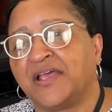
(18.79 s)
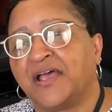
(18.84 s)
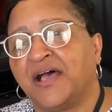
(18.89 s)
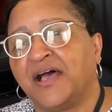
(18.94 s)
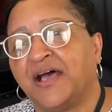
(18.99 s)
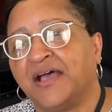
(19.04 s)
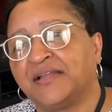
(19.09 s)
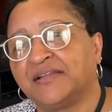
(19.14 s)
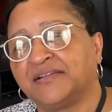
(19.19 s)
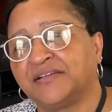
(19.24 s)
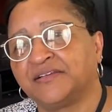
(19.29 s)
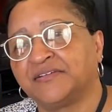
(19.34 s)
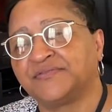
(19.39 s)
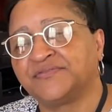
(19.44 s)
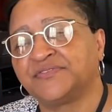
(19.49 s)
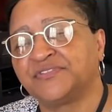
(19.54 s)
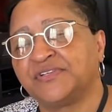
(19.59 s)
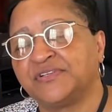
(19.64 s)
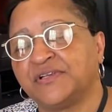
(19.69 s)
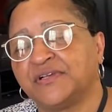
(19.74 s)
I
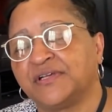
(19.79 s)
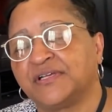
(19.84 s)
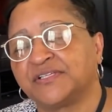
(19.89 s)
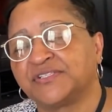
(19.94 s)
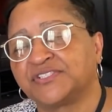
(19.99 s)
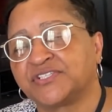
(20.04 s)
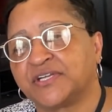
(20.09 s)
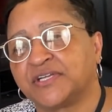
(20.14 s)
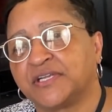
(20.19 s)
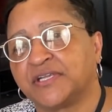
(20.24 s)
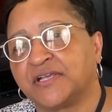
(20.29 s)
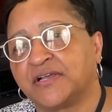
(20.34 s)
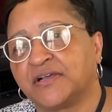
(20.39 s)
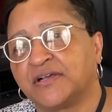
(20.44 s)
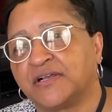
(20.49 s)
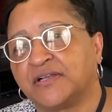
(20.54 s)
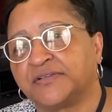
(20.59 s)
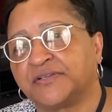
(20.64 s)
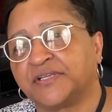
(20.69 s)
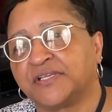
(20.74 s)
love
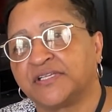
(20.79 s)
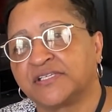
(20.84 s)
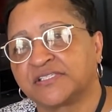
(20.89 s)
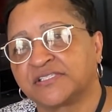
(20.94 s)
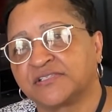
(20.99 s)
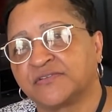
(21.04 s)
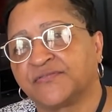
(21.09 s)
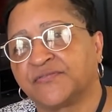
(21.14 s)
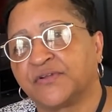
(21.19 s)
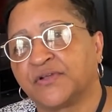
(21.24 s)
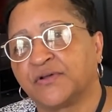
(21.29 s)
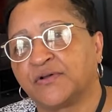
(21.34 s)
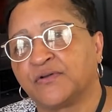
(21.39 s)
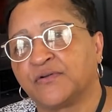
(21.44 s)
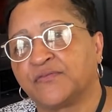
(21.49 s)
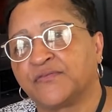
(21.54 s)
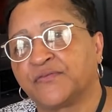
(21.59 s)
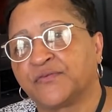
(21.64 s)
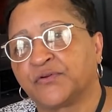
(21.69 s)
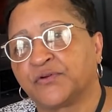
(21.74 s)
GenEon, the
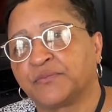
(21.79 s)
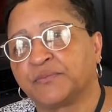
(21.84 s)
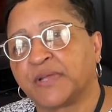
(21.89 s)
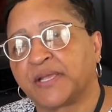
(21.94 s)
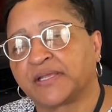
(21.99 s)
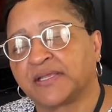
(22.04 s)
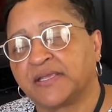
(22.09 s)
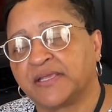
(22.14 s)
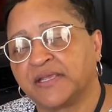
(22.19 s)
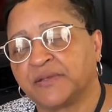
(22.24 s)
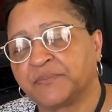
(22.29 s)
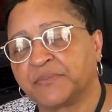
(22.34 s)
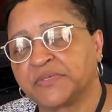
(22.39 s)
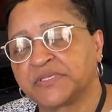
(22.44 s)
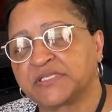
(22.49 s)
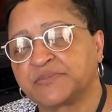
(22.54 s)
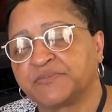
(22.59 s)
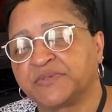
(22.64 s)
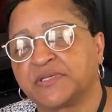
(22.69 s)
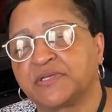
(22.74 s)
Instaflow for my
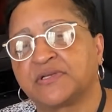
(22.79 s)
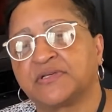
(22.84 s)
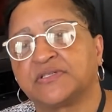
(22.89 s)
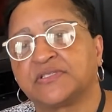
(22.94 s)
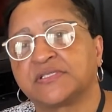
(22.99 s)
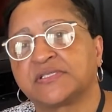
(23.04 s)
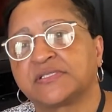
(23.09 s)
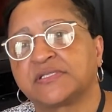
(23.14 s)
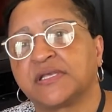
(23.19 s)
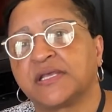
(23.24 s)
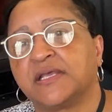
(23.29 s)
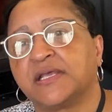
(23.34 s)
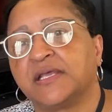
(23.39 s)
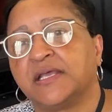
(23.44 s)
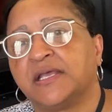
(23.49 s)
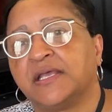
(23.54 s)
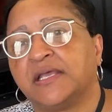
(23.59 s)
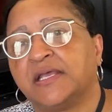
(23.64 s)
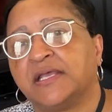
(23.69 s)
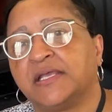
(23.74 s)
campus because
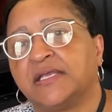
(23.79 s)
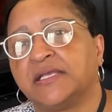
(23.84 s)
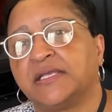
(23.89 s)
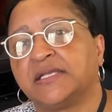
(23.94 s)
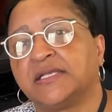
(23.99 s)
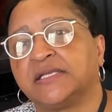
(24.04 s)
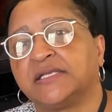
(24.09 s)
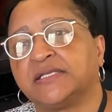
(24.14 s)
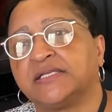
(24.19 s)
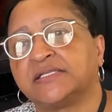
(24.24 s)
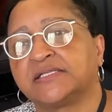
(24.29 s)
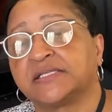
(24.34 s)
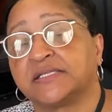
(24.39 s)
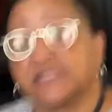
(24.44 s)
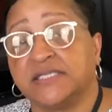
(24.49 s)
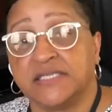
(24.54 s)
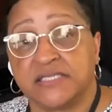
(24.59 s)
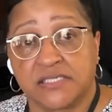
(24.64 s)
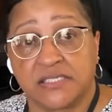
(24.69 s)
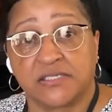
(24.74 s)
it is
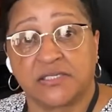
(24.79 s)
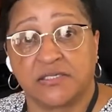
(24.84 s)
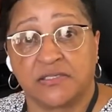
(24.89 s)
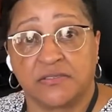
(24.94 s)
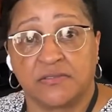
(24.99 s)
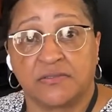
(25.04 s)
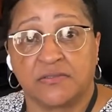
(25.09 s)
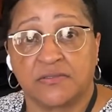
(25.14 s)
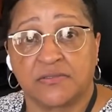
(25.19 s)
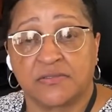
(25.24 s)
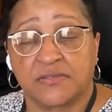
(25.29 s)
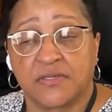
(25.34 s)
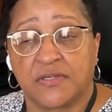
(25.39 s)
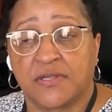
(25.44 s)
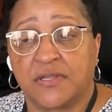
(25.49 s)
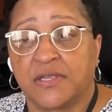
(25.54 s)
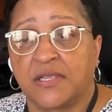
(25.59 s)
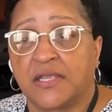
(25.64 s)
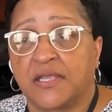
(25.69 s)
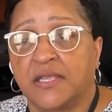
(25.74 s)
easy to use,
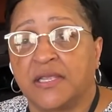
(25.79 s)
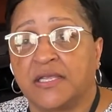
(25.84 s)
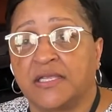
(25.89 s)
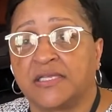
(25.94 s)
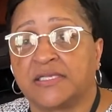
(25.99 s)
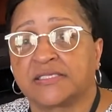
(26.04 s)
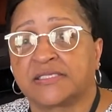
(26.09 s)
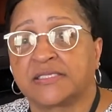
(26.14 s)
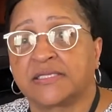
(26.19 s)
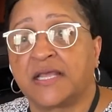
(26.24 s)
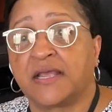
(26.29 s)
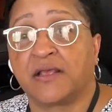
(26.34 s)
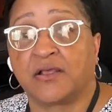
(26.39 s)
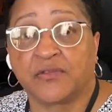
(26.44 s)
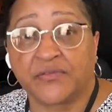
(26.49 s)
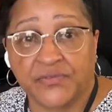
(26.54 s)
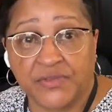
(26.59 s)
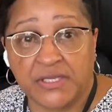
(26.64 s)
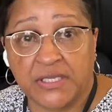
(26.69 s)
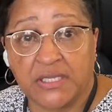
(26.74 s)
it's
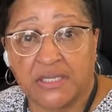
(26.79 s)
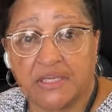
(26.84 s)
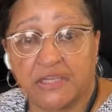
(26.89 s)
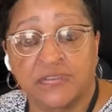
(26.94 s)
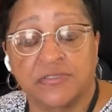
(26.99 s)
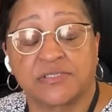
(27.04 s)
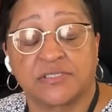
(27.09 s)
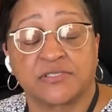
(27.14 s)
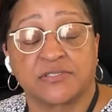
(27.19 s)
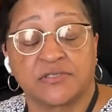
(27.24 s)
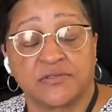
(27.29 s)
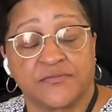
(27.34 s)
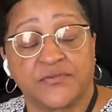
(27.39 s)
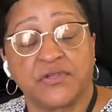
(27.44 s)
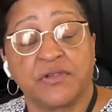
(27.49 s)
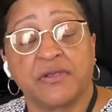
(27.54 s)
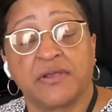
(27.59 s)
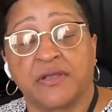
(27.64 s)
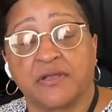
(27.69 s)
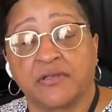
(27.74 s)
healthy, it's good for
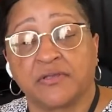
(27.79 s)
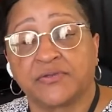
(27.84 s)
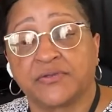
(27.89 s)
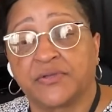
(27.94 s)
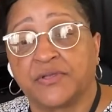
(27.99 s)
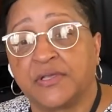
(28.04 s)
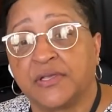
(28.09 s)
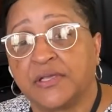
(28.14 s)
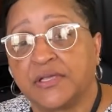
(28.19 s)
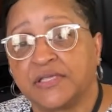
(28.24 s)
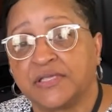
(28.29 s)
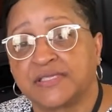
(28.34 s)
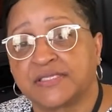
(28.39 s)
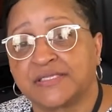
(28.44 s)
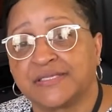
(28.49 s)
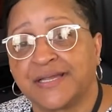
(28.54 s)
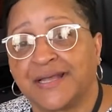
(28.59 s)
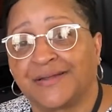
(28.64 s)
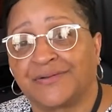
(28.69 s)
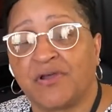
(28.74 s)
your health, it's
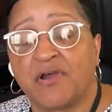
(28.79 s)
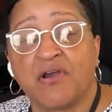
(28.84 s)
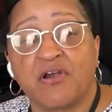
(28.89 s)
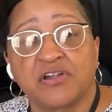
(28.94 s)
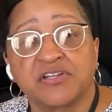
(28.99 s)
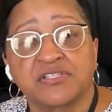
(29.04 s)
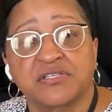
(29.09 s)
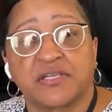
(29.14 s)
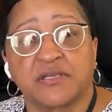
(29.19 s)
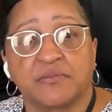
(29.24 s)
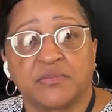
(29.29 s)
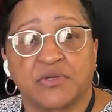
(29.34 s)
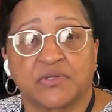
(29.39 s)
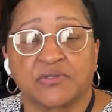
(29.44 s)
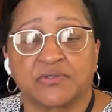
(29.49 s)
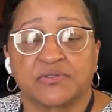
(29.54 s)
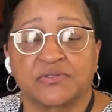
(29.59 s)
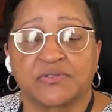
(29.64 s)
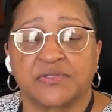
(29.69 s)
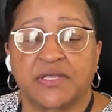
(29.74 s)
not harsh
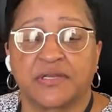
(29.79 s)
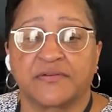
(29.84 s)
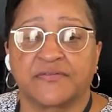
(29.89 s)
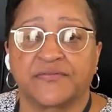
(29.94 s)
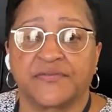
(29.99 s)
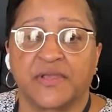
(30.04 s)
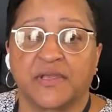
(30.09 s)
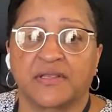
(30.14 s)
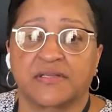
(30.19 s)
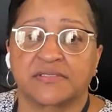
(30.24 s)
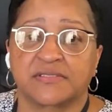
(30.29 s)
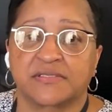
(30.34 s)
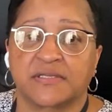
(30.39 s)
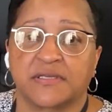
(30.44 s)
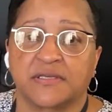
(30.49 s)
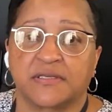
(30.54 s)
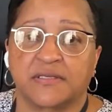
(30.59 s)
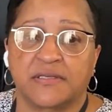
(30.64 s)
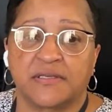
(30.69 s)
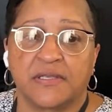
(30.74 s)
chemicals that affects
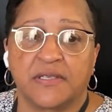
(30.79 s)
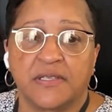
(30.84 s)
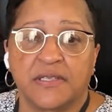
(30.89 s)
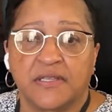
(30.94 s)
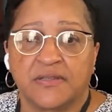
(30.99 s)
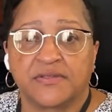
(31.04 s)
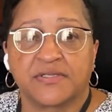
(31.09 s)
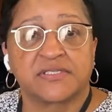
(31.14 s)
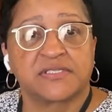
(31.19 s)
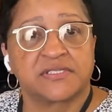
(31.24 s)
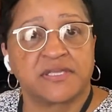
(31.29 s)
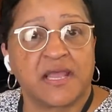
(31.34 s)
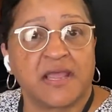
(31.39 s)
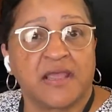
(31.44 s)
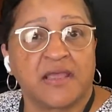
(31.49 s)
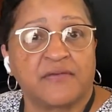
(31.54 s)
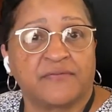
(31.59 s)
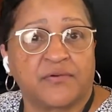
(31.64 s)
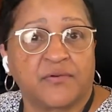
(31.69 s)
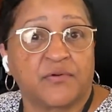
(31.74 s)
the
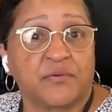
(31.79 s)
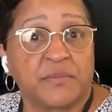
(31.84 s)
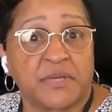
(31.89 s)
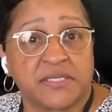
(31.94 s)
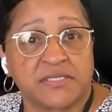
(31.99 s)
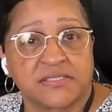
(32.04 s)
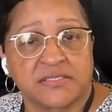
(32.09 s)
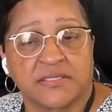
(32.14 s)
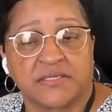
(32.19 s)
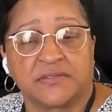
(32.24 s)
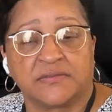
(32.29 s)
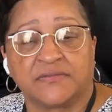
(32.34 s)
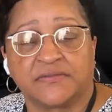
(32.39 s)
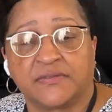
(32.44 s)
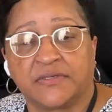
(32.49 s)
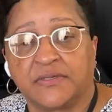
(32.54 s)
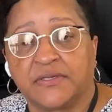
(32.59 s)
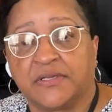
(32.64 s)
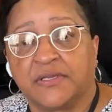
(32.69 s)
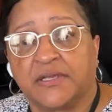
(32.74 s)
staff or myself.
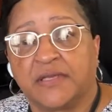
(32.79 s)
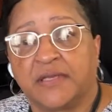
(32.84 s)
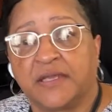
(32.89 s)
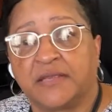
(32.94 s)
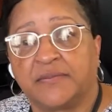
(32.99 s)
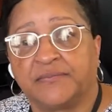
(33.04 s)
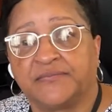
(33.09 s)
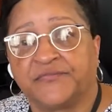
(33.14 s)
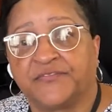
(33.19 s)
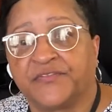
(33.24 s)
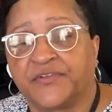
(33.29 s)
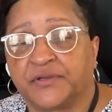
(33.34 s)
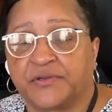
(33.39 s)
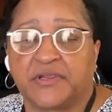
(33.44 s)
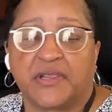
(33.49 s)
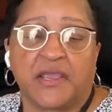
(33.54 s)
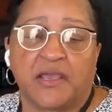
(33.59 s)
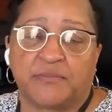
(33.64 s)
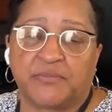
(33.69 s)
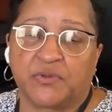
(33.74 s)
I'm very
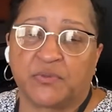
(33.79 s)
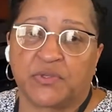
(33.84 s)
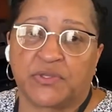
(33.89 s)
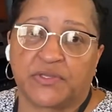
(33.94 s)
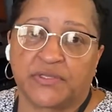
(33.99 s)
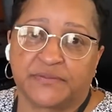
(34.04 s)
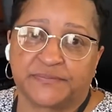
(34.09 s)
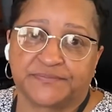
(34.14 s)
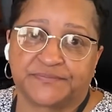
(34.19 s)
happy with it.